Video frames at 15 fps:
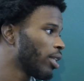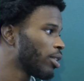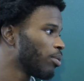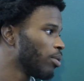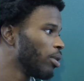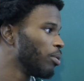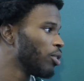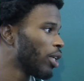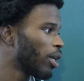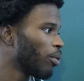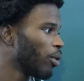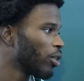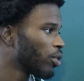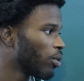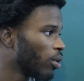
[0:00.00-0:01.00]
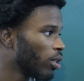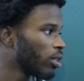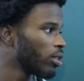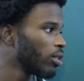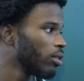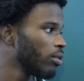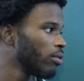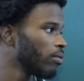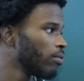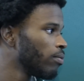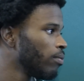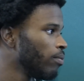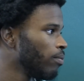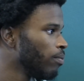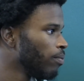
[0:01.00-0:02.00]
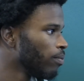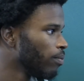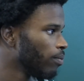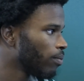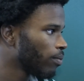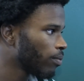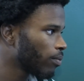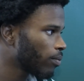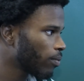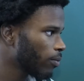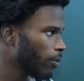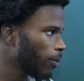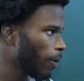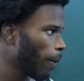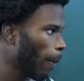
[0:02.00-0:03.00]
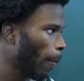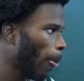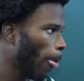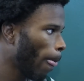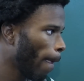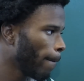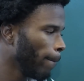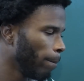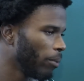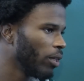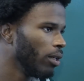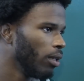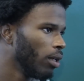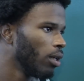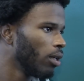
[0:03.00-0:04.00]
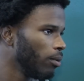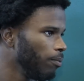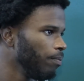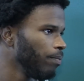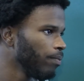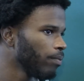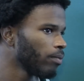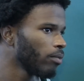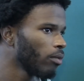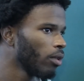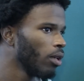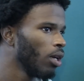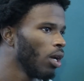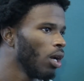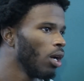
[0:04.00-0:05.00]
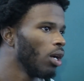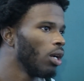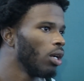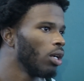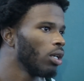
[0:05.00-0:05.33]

That's what we're trying to work towards. What, what, do you think about this team right now in spring? How do you think you guys are doing?